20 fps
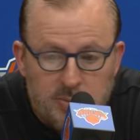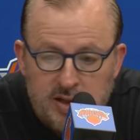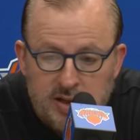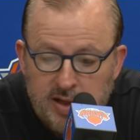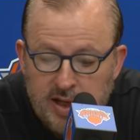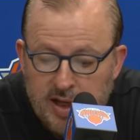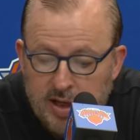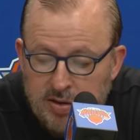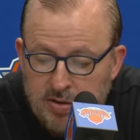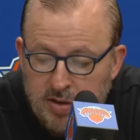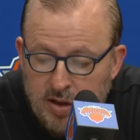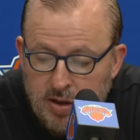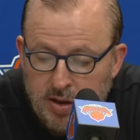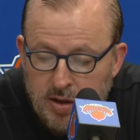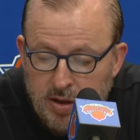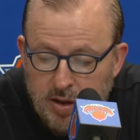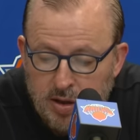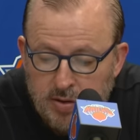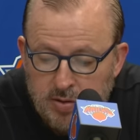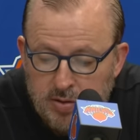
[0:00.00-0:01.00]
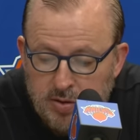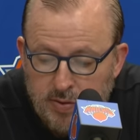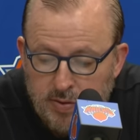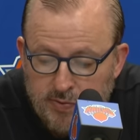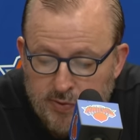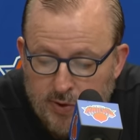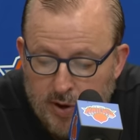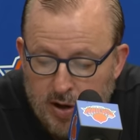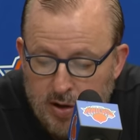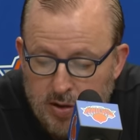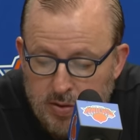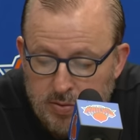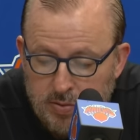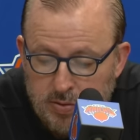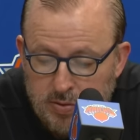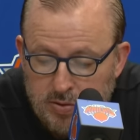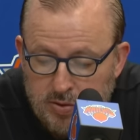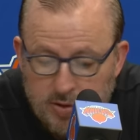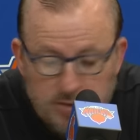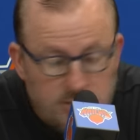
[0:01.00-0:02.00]
And then for
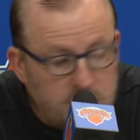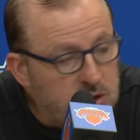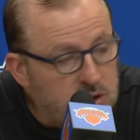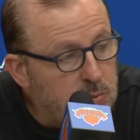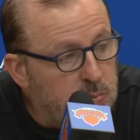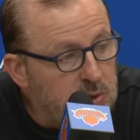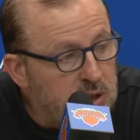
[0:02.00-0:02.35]
Deuce to be